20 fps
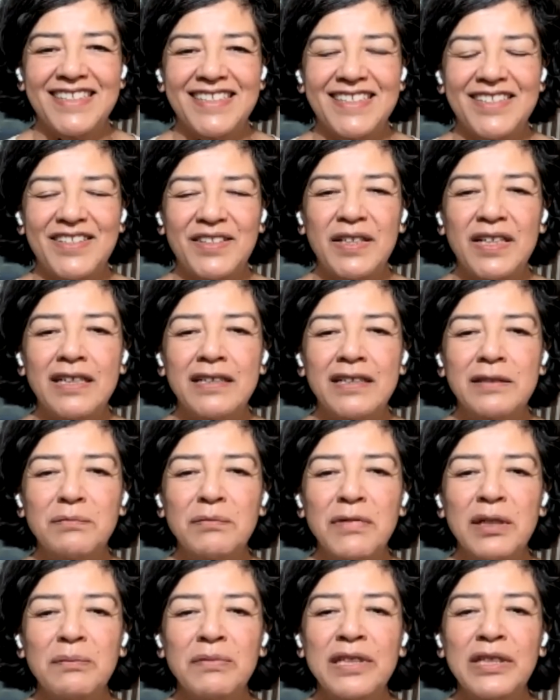Your heart
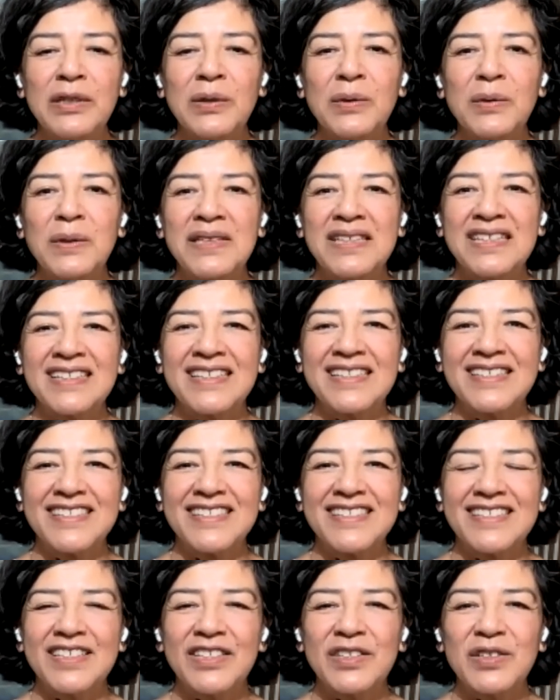might be going,
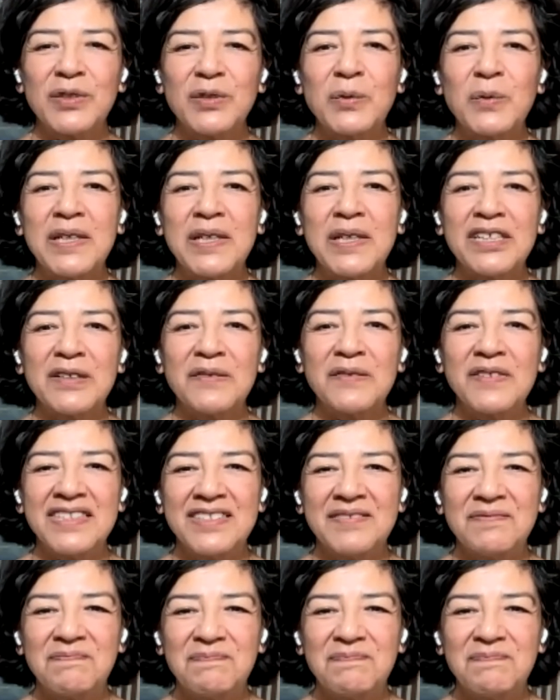and you're aware of it.